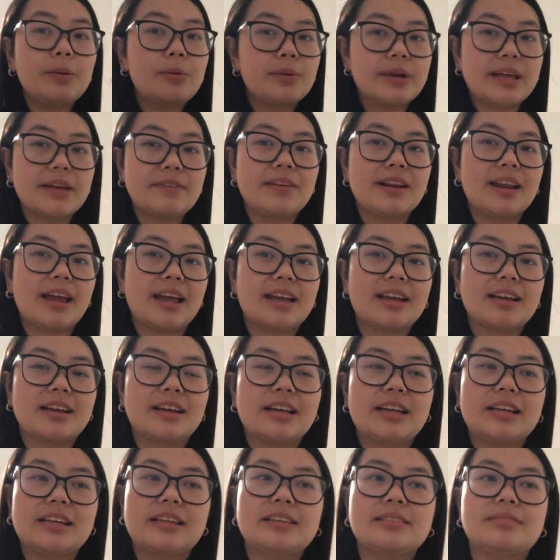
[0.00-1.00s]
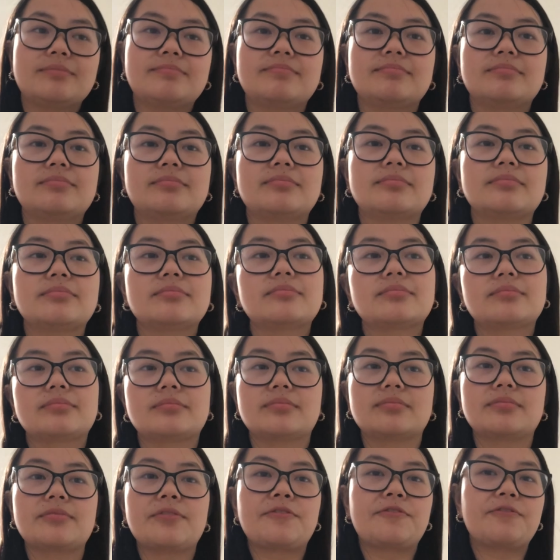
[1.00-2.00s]
will give it like a
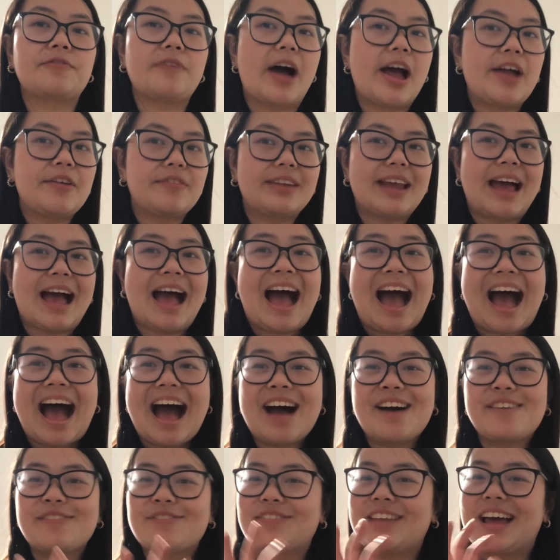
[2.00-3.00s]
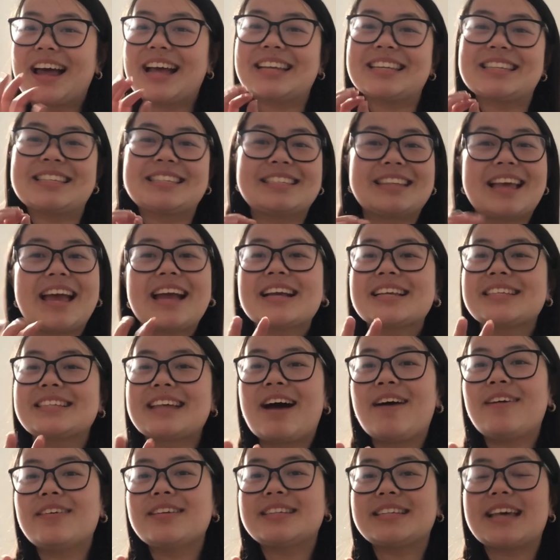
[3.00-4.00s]
five and a half like six
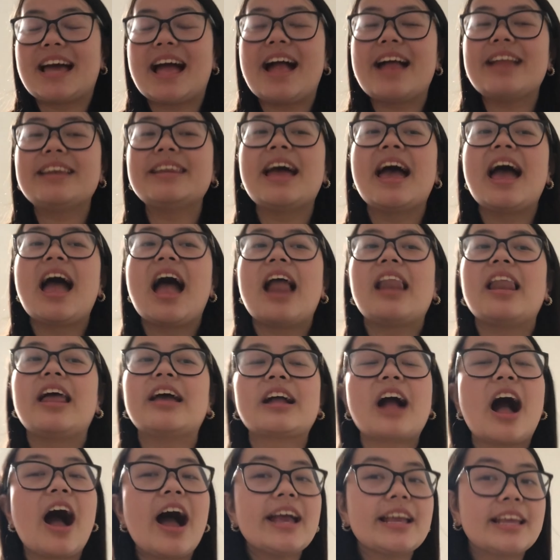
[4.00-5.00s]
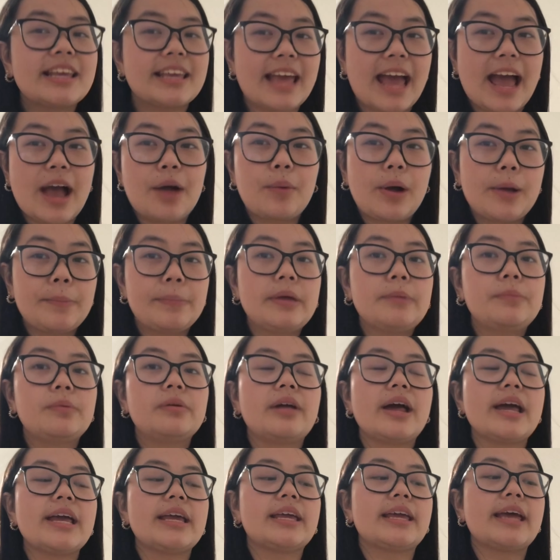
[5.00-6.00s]
out of ten like I get why
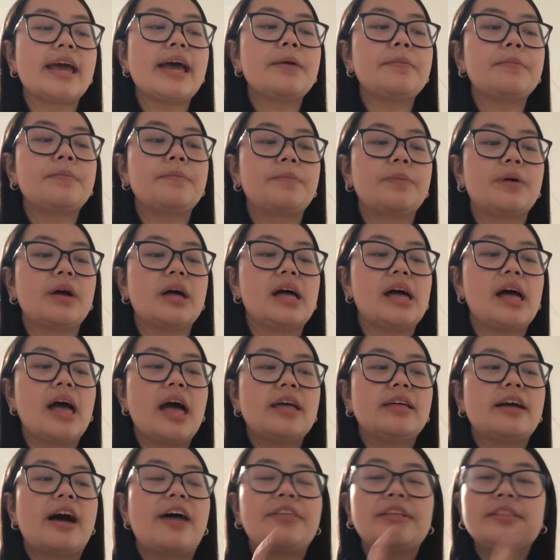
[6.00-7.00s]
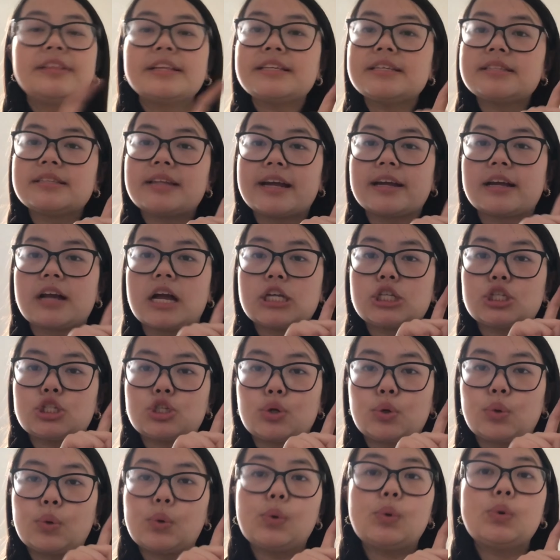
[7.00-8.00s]
people like it but I think this is like a
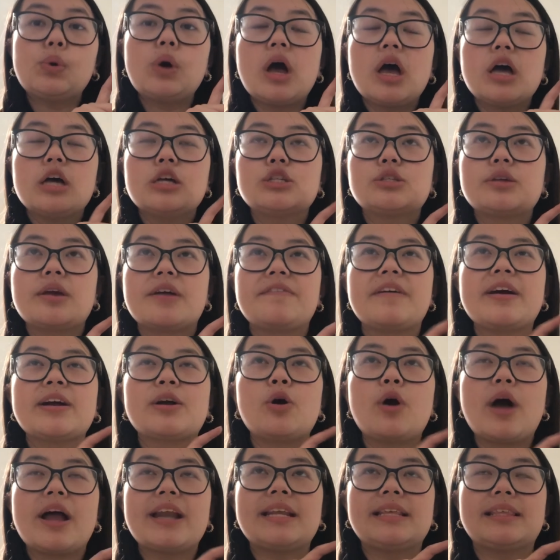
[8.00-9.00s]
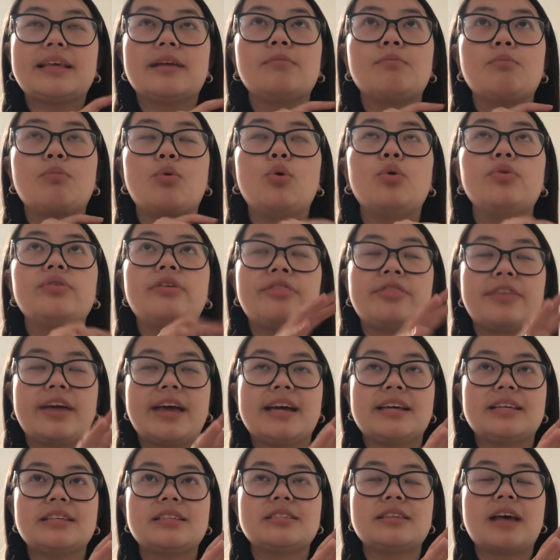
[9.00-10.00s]
tool so if I got anything more than
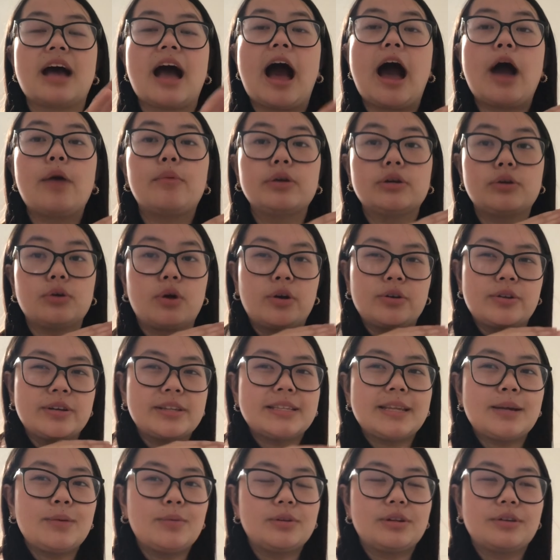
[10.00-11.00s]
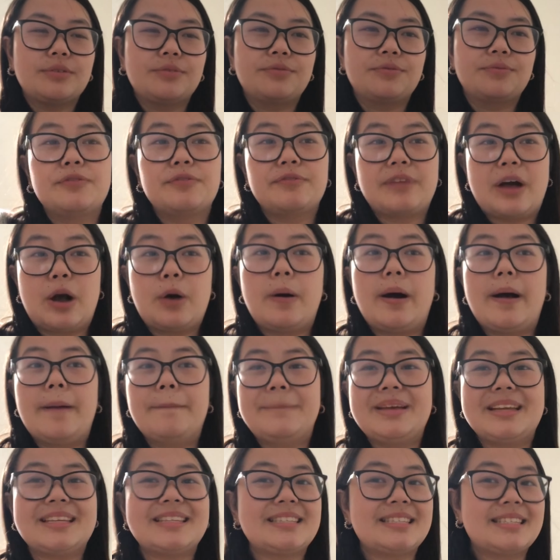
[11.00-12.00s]
this I would honestly would have felt a
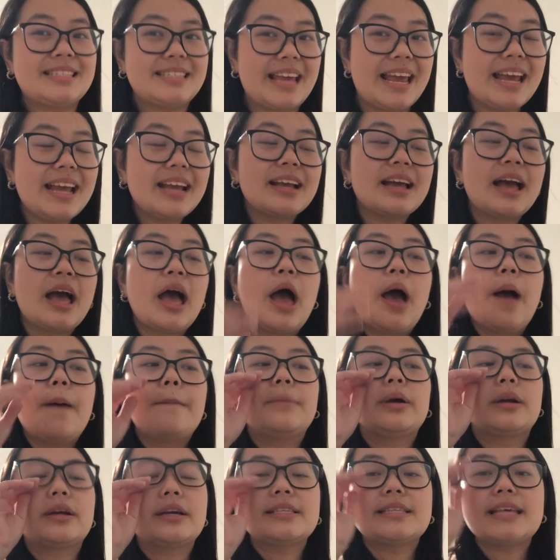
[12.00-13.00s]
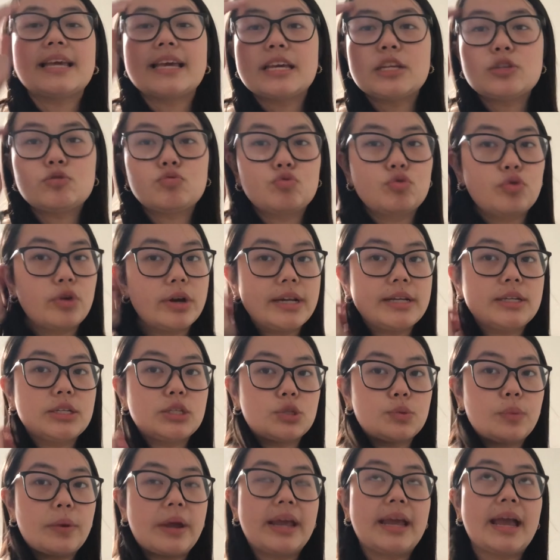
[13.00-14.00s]
bit sick because it is really
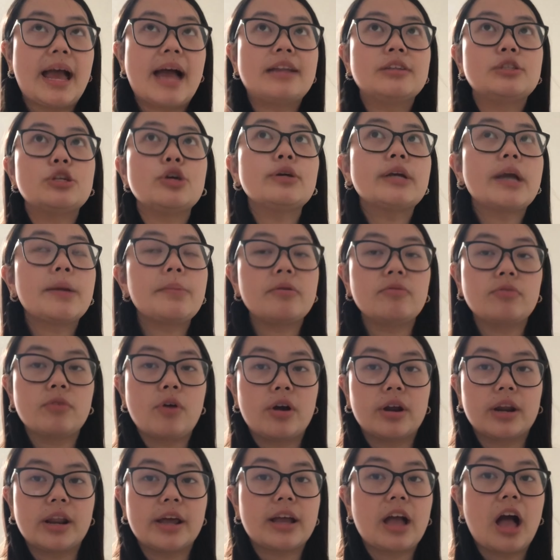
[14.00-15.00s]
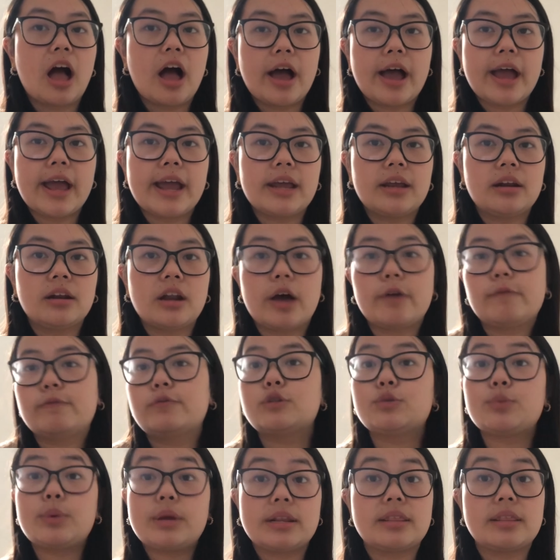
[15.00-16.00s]
sweet and don't get me wrong like I love
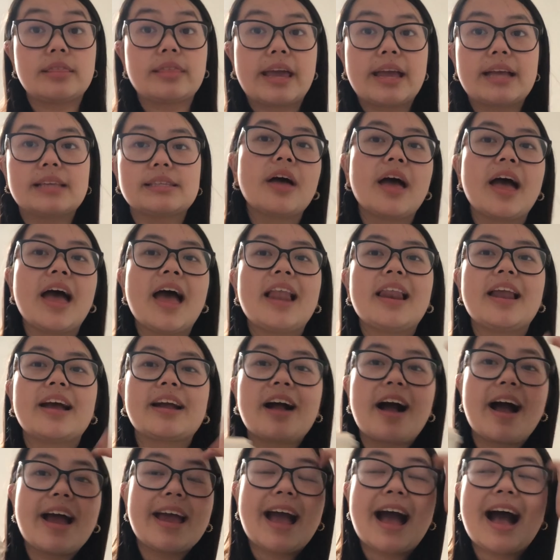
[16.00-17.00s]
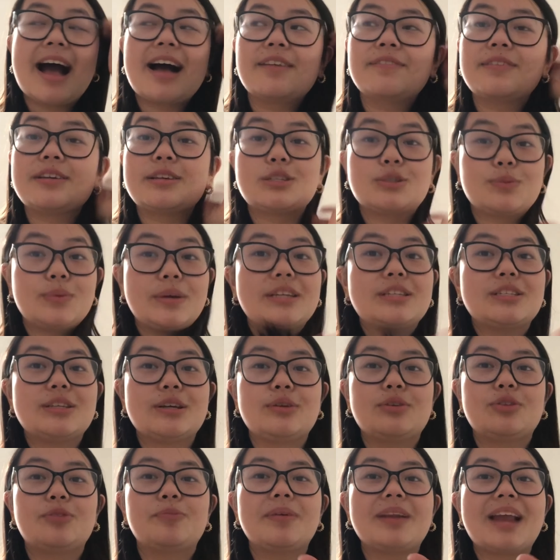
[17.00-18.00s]
sweet things like, like I have a sweet
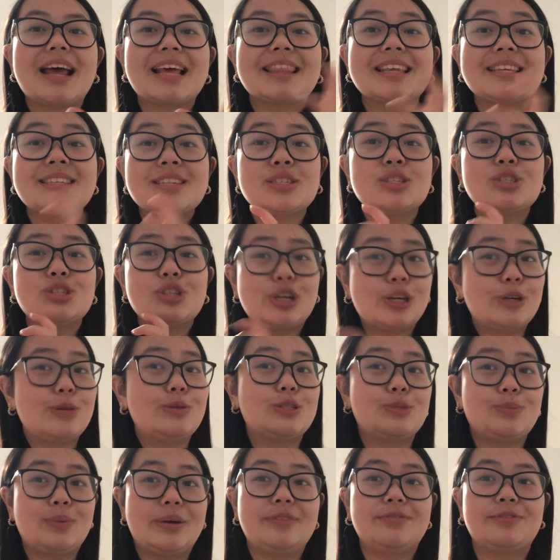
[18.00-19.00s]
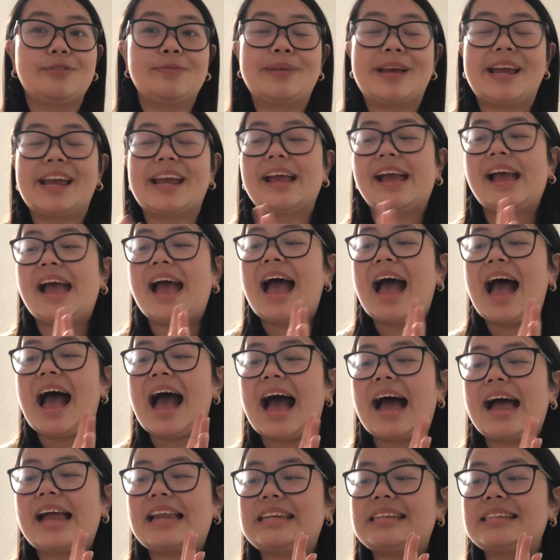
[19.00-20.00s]
tooth but like this is too sweet for me
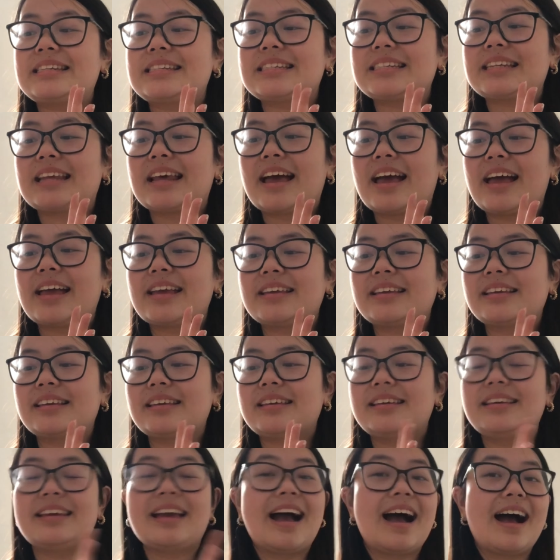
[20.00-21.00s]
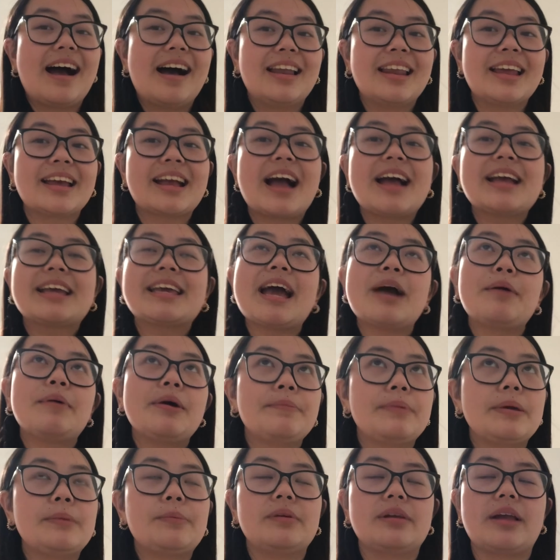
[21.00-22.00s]
and yeah like I get why
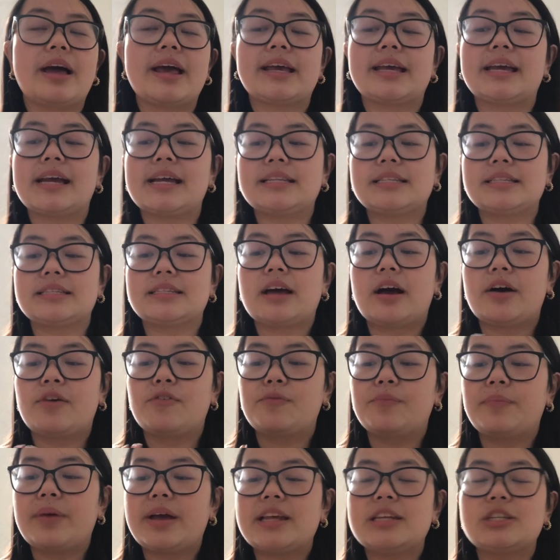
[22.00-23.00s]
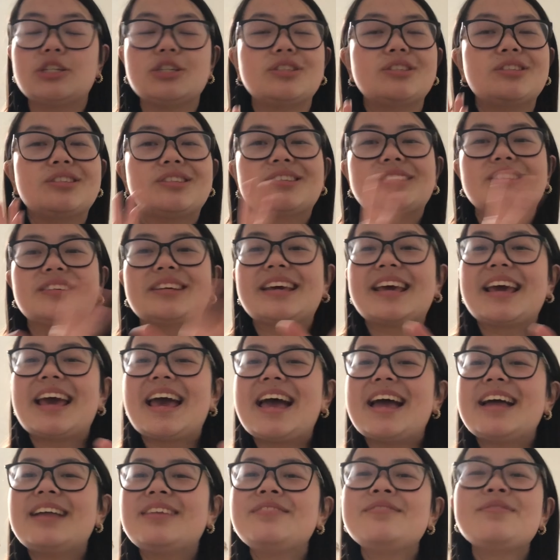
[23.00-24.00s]
people like it and stuff but it's just
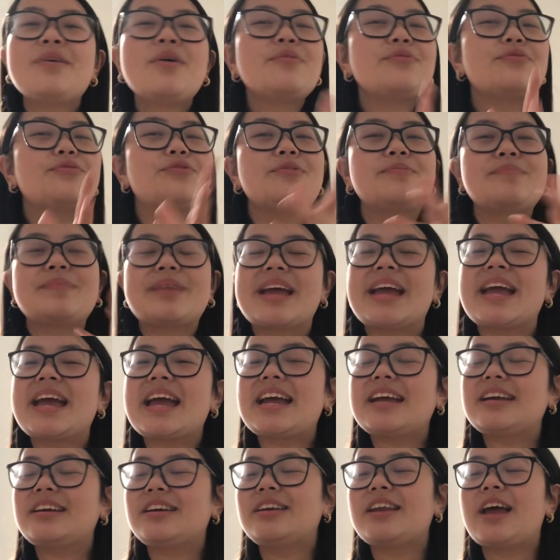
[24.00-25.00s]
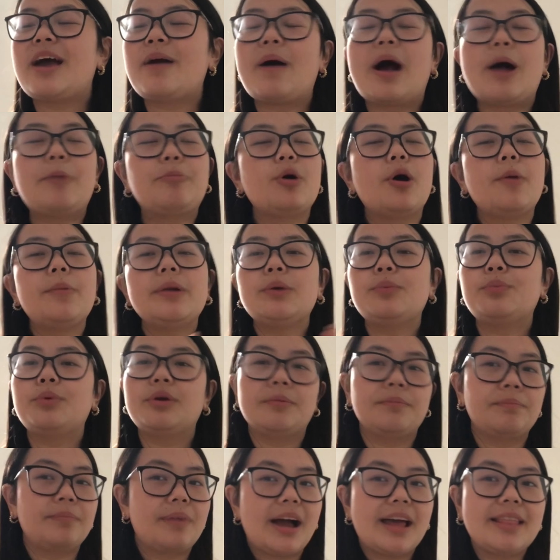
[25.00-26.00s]
not for me, you know, I probably
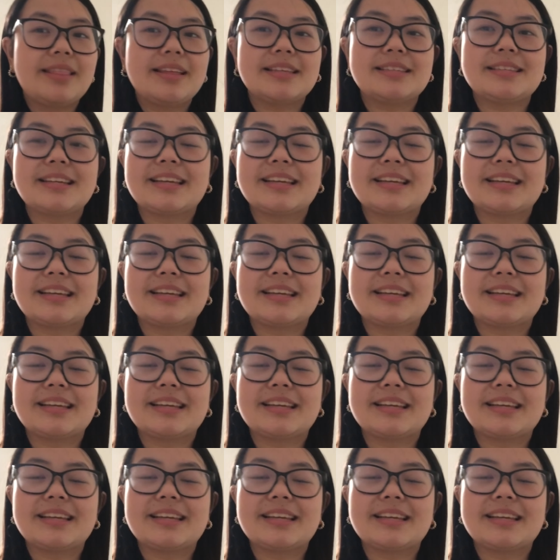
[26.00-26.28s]
wouldn't buy this